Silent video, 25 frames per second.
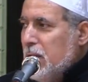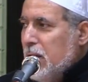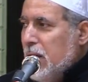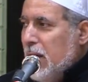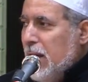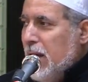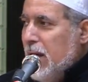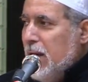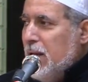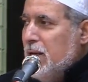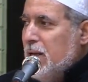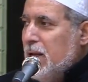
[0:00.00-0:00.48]

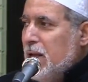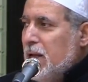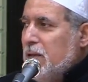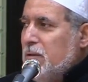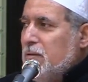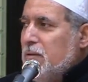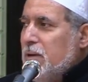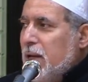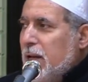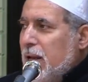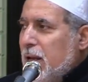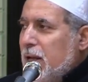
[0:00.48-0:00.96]
and in
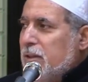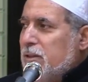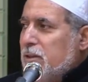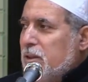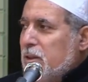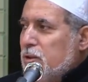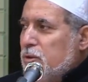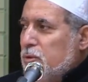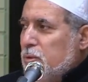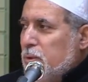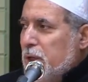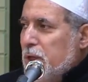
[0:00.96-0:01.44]

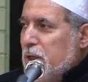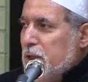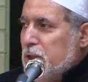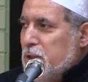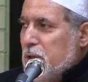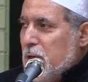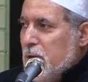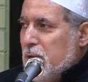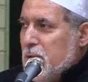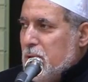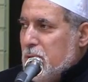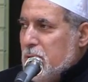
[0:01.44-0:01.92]
relating to each
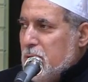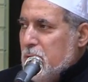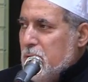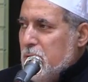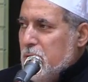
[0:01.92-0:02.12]
other,